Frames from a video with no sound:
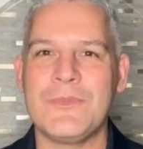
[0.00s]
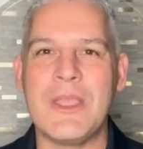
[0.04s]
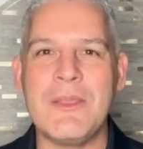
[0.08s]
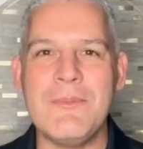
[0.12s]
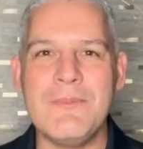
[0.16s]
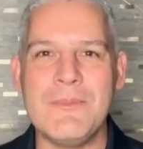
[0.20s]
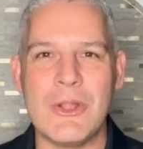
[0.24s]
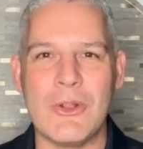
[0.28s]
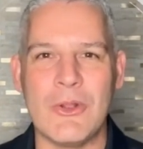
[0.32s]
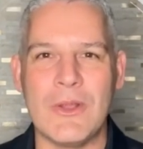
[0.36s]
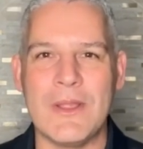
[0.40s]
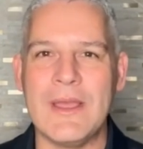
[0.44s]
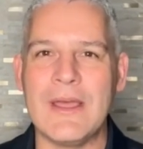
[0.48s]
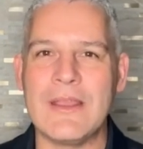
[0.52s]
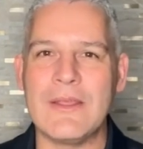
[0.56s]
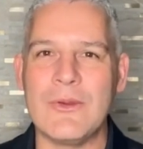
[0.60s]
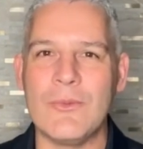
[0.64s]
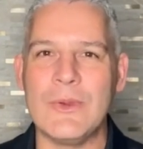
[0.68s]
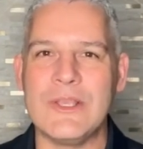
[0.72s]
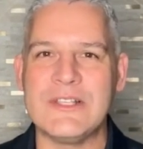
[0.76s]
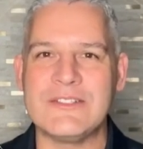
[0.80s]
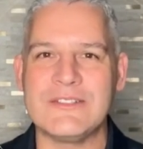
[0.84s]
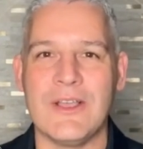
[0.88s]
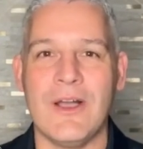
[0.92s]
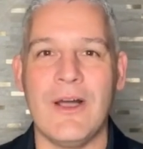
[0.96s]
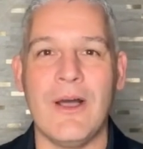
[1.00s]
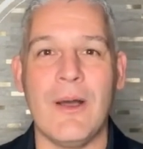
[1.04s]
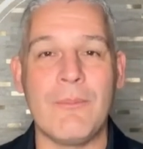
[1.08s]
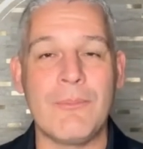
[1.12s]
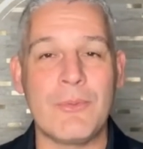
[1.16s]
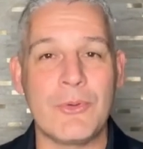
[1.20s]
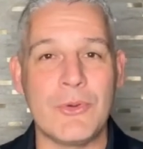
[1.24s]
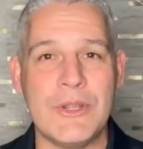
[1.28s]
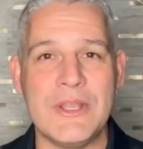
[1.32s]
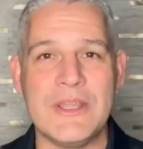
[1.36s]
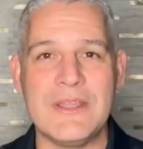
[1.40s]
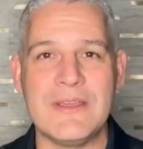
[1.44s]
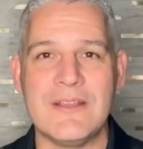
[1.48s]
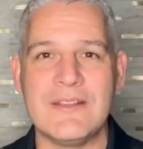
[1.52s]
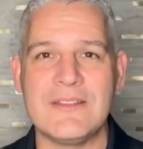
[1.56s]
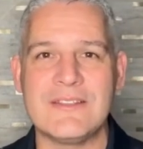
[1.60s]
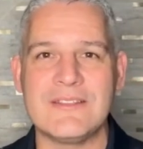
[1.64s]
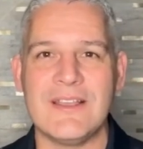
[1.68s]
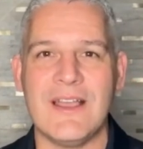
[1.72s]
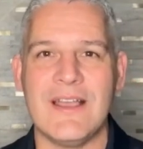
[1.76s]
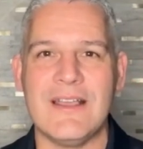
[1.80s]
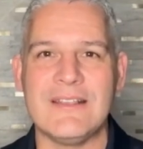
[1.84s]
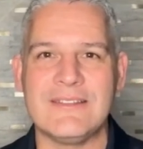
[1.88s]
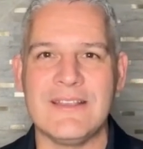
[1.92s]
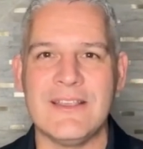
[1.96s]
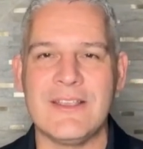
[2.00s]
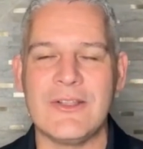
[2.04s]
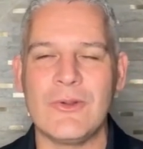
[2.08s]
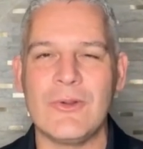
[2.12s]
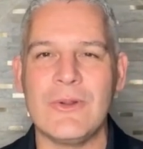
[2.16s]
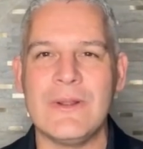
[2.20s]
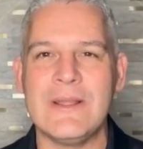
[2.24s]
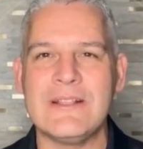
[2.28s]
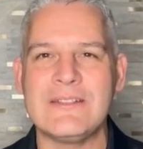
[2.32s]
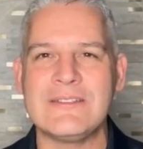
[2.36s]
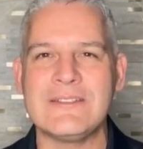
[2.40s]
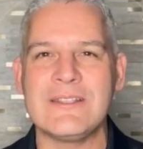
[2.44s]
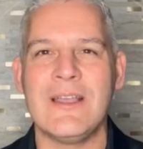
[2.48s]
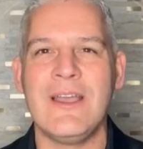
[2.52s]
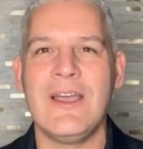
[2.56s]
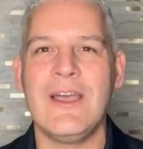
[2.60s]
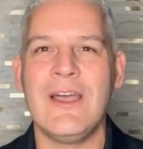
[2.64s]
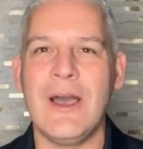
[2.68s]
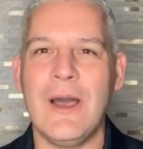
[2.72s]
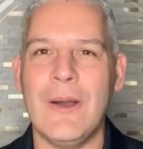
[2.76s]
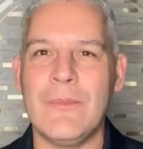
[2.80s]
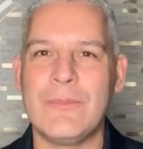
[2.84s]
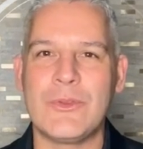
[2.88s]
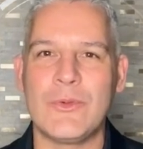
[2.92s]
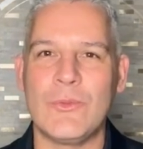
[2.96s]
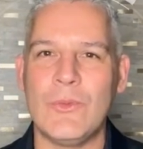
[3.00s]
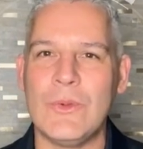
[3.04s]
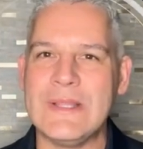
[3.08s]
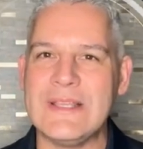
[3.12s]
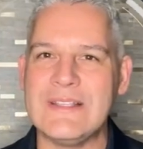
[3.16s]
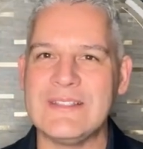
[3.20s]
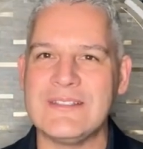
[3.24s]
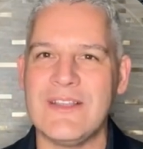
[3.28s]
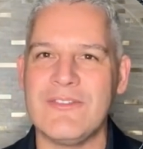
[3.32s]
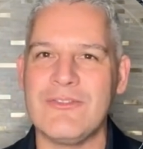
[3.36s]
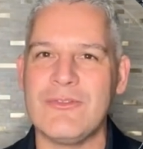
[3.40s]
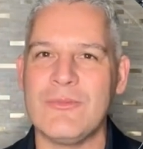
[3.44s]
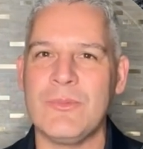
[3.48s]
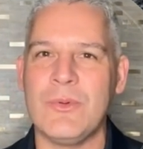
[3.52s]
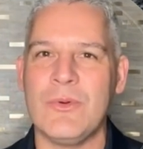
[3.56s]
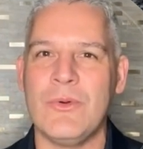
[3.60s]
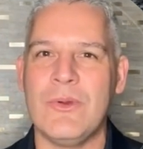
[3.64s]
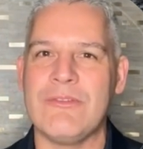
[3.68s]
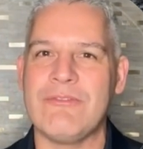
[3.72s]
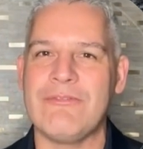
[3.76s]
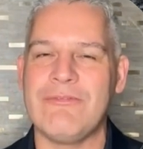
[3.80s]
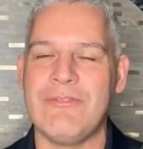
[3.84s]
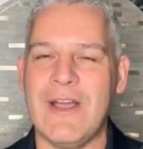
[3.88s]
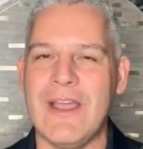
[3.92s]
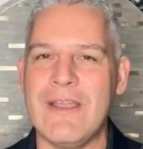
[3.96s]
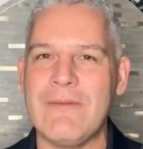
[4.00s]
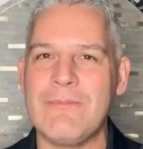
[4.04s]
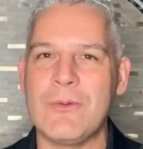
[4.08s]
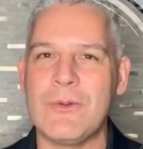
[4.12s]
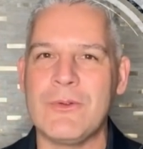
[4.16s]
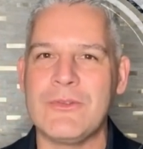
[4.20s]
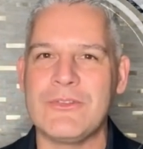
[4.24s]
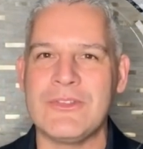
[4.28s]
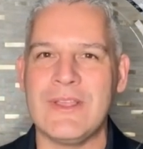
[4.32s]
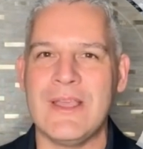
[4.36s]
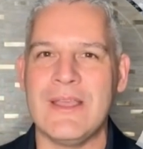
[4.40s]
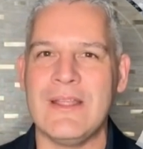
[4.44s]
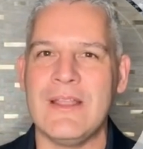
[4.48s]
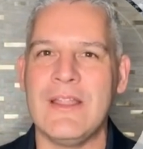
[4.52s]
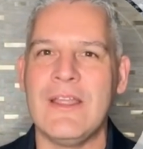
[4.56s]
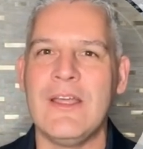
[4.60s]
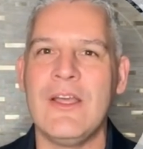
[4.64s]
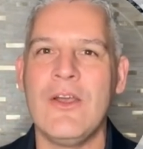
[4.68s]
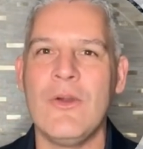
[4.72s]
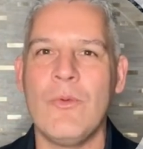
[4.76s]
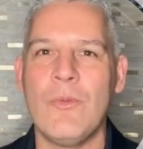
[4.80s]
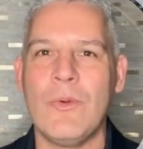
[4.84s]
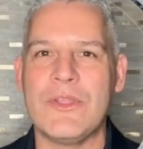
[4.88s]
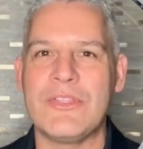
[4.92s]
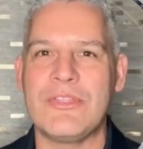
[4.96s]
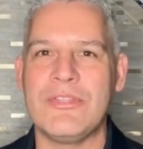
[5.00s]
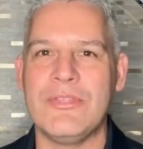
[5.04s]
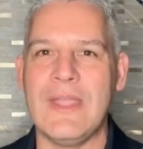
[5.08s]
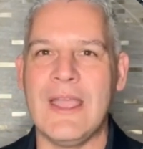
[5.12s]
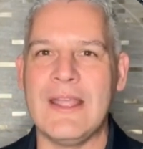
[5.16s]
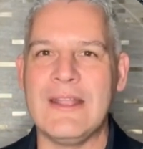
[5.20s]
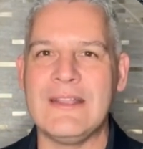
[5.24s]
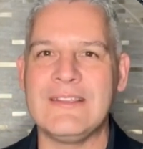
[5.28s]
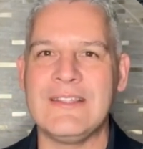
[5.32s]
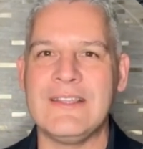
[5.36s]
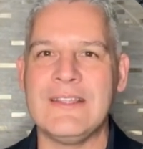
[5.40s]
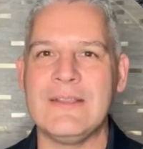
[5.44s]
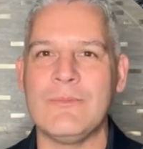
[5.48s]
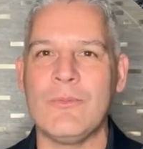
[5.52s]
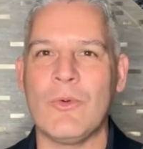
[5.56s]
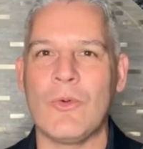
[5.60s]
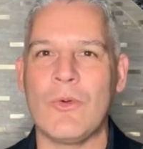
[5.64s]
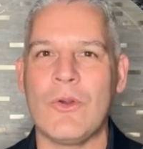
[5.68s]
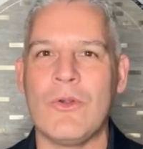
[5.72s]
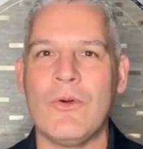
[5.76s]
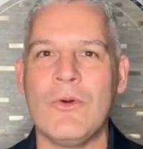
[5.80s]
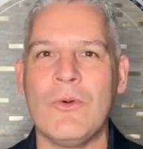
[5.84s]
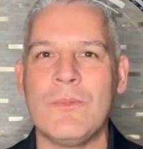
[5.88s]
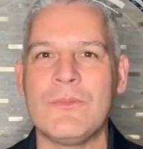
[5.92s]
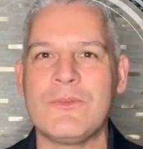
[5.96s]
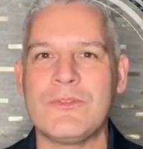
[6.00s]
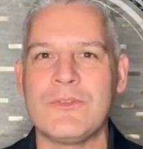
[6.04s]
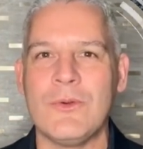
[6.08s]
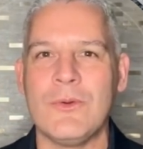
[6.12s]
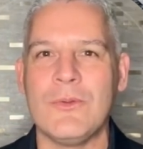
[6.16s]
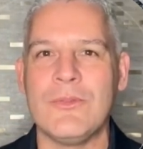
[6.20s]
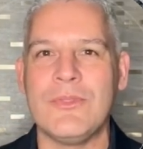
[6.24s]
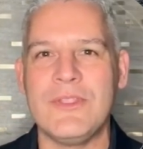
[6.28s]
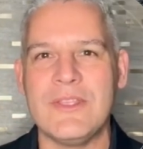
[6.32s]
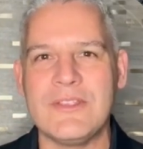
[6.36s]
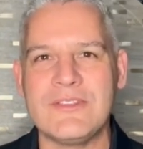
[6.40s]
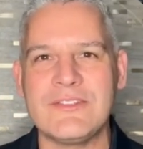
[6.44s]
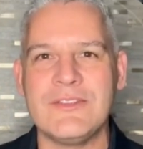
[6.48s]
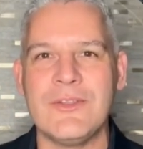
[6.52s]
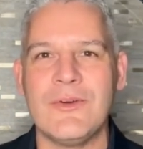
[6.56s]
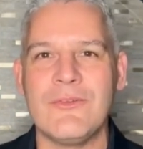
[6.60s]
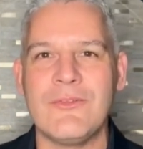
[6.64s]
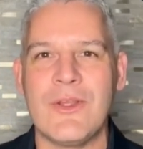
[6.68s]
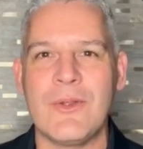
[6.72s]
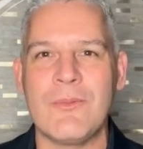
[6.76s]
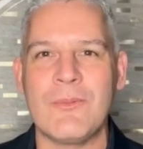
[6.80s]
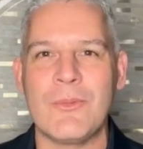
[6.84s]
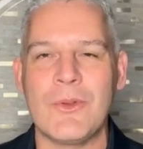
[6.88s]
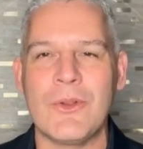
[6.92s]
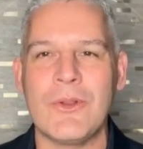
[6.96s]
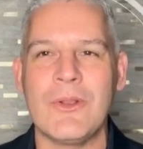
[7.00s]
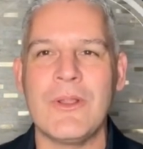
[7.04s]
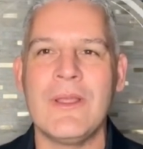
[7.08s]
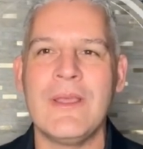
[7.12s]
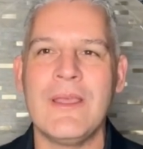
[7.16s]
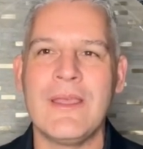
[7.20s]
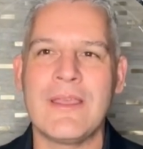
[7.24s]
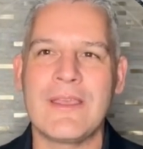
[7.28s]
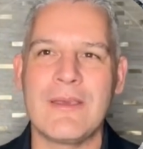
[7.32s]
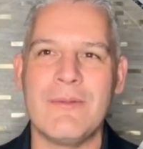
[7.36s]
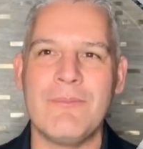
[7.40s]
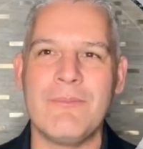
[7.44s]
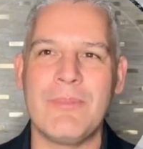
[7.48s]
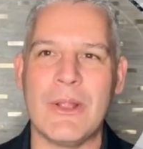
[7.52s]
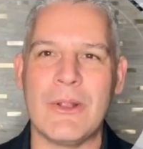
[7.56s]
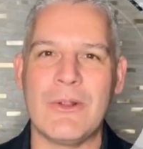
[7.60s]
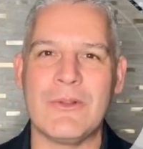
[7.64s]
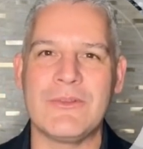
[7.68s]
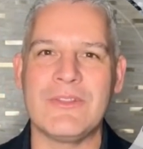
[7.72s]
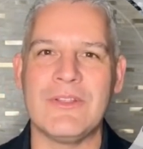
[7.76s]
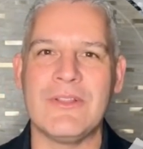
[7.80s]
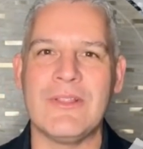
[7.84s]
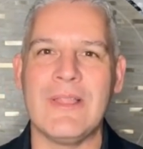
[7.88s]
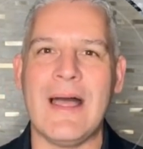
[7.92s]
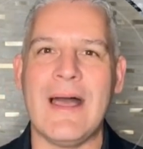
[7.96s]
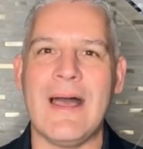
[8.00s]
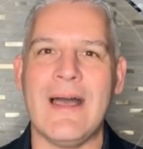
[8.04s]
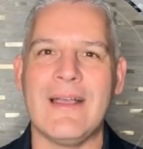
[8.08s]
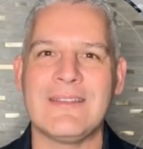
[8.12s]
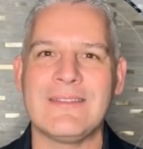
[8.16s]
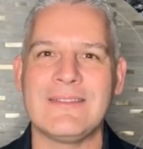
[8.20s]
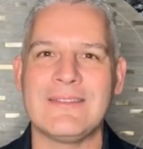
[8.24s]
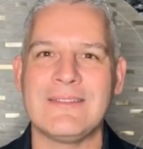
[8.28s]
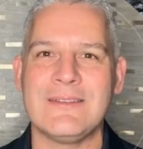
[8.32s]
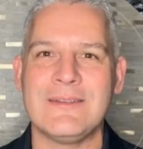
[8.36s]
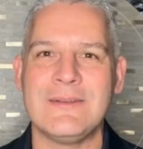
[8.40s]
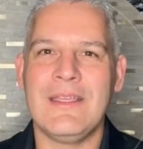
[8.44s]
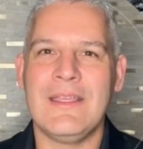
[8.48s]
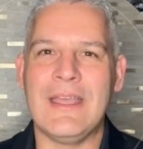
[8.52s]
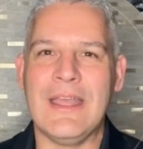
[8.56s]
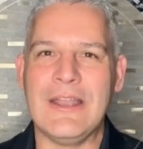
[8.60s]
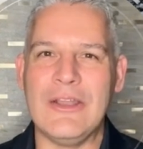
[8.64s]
In Murrieta, we saw a pretty good size increase of 27.5%, with 19 more homes sold this November compared to last.